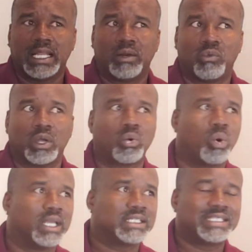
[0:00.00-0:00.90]

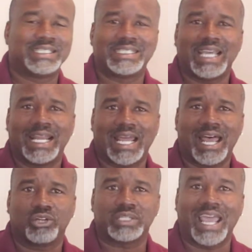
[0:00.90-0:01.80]
request to stay in the
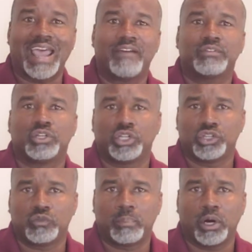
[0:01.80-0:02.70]
house after
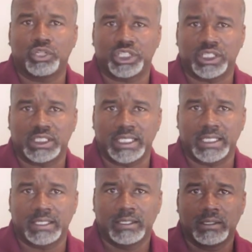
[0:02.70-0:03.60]
you've purchased it.